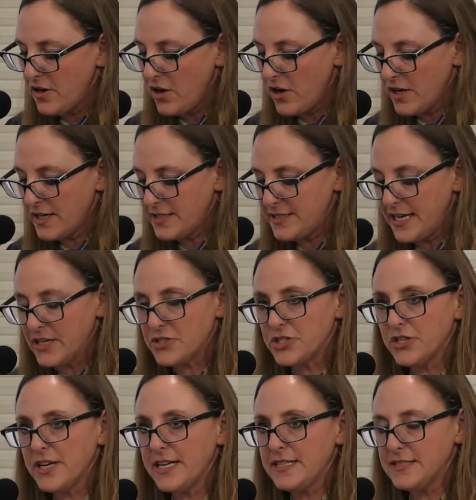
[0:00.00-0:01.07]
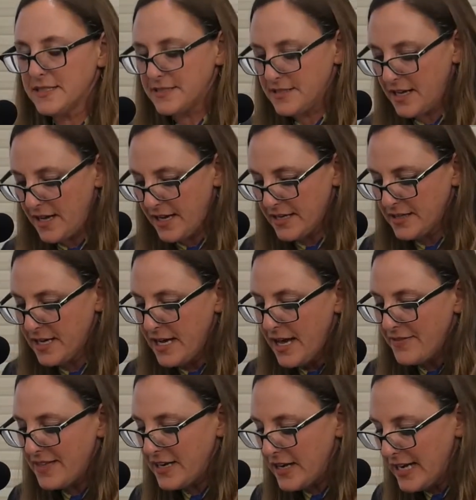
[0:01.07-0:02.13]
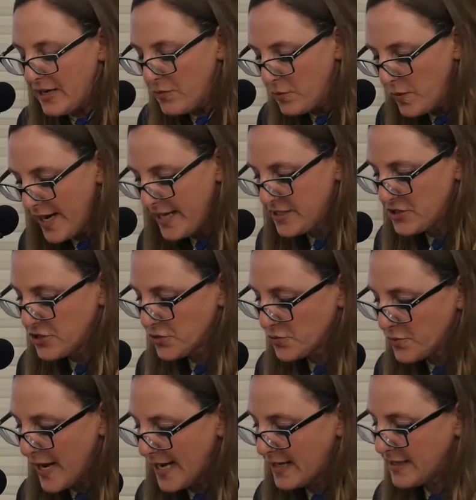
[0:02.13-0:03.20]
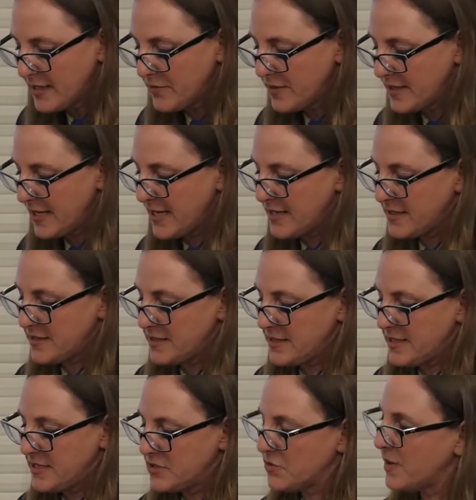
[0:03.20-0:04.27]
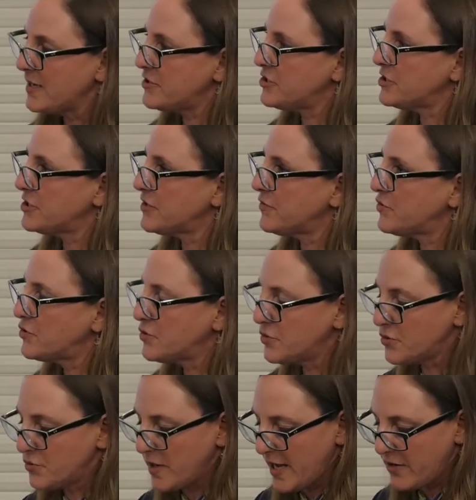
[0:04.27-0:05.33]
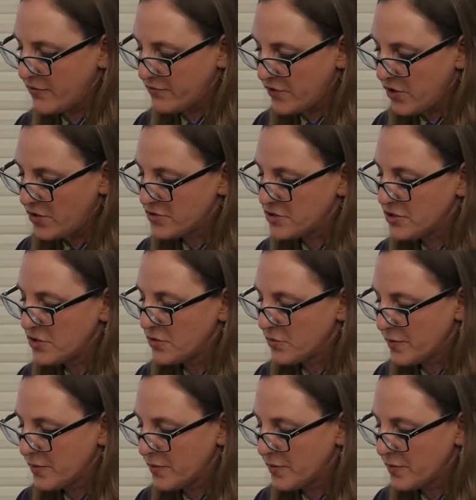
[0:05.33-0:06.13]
architecture, and design that in ways directly related to these questions of true and false,